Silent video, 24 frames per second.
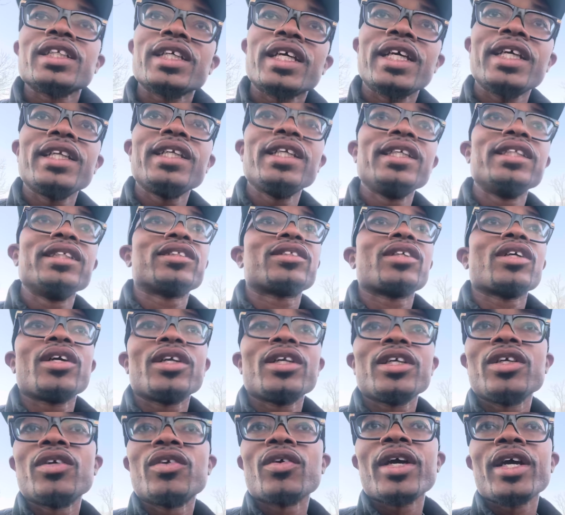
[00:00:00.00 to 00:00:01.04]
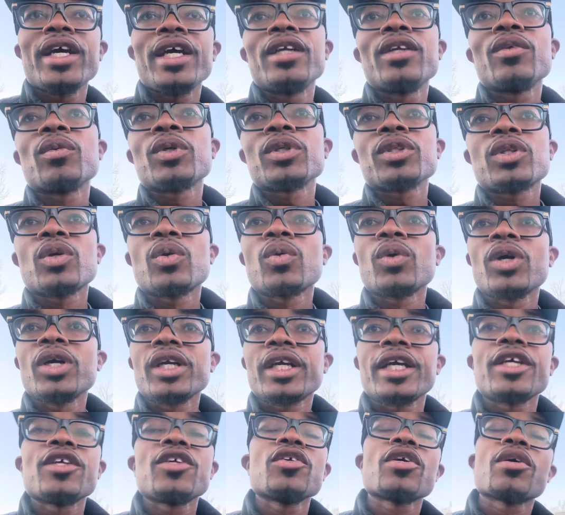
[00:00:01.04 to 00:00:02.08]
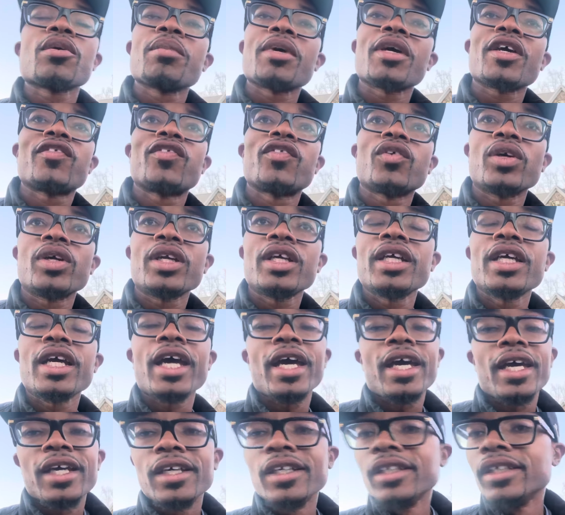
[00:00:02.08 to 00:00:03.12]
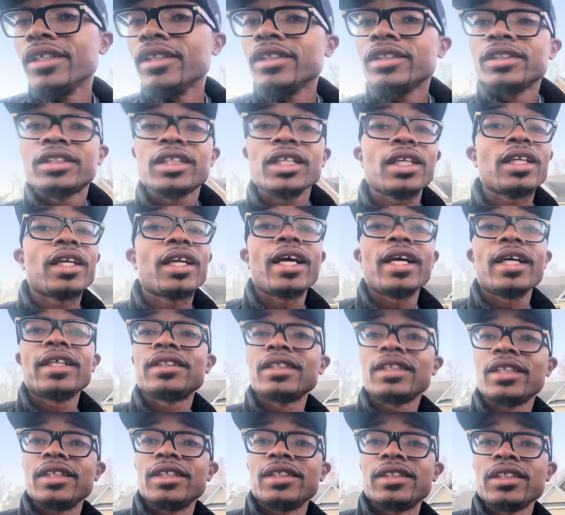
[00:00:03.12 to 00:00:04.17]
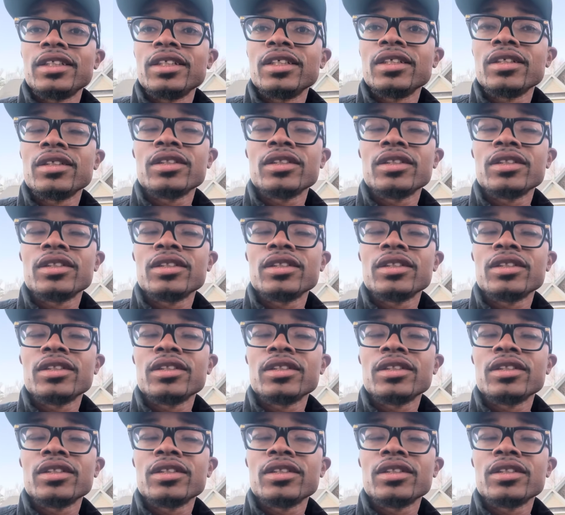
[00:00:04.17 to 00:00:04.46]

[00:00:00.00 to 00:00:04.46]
it needs 30 grand worth of work and you can make 40, hey, sell it as is.